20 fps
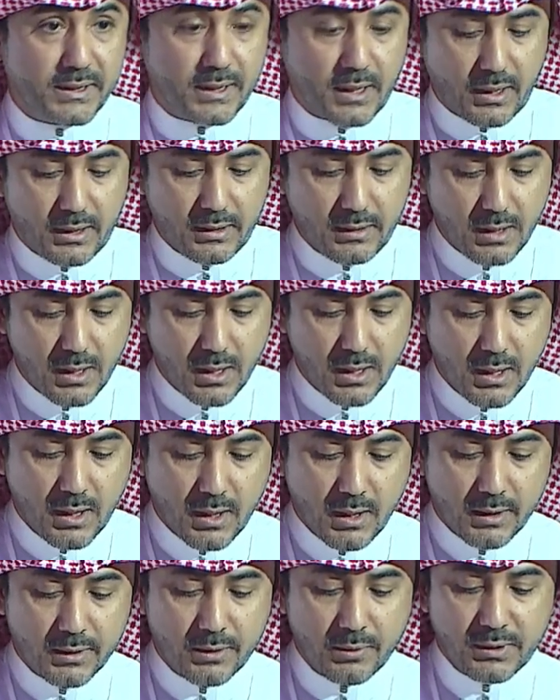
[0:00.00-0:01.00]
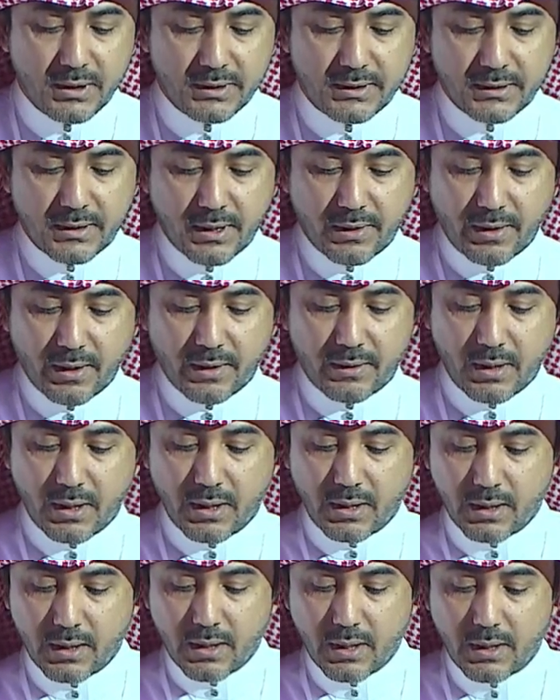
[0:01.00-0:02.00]
So this is another
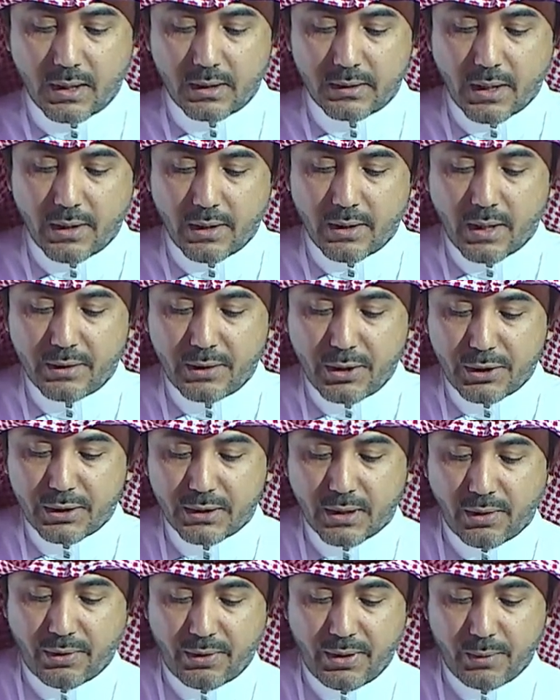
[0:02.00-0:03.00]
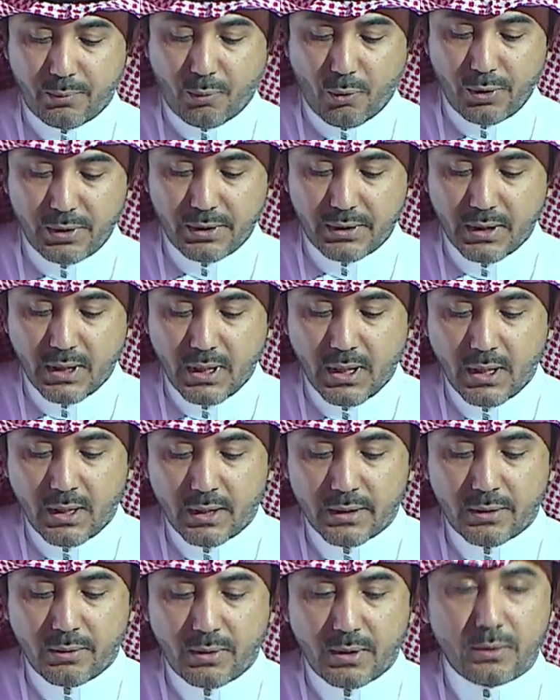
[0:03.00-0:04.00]
additional 3 points. So in total, he
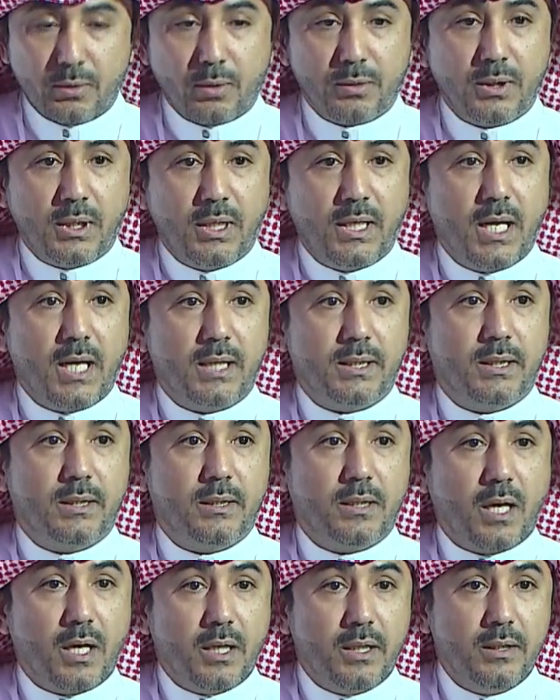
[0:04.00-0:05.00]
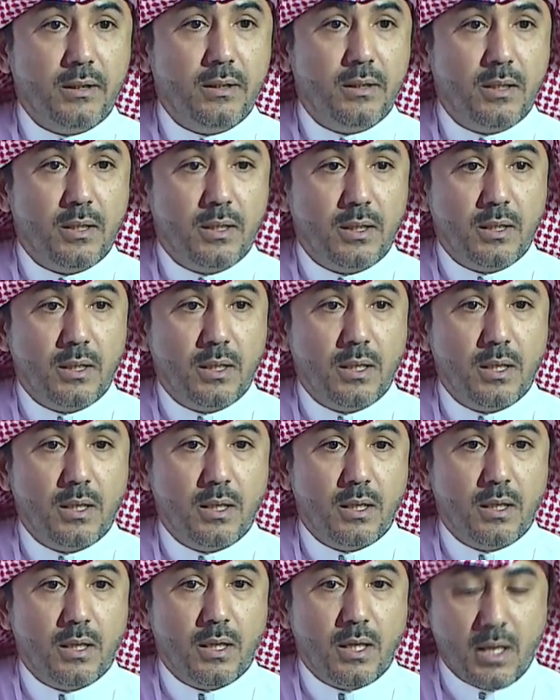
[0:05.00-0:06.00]
has 9.
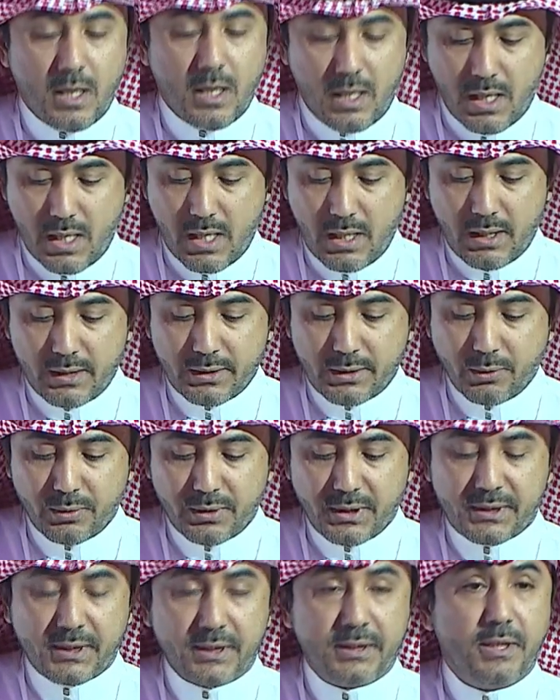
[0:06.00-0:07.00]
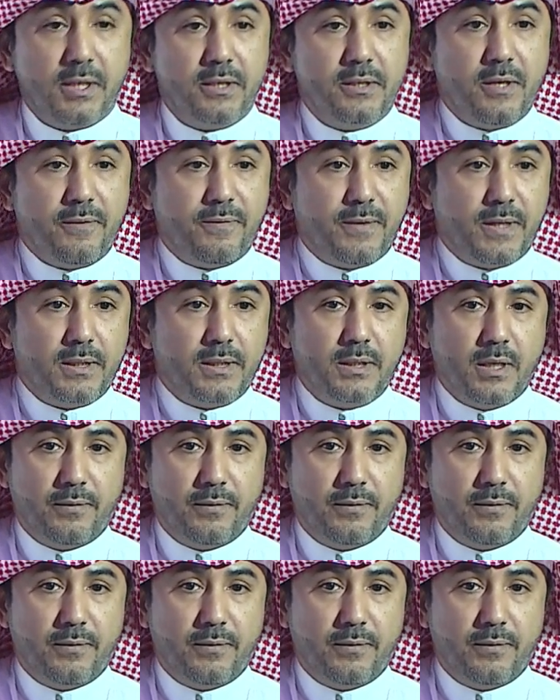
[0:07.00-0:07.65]
So this is definite FH.